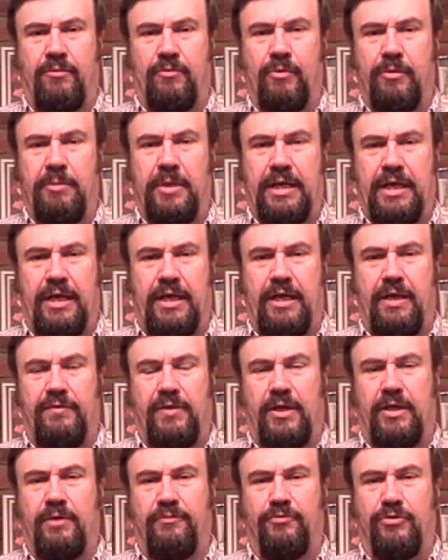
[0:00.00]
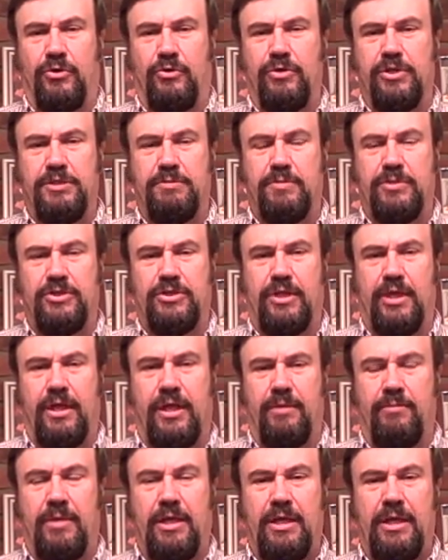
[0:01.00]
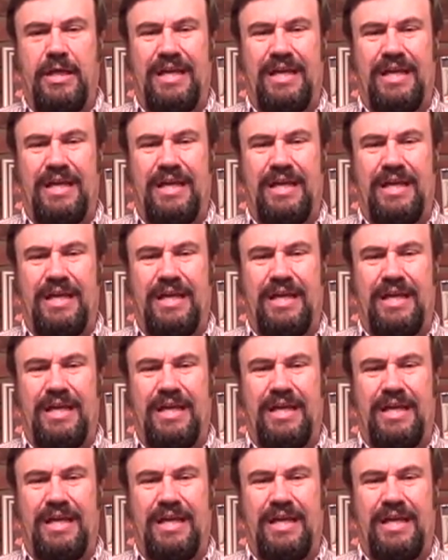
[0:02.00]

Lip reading: We may not have that up for Christmas time.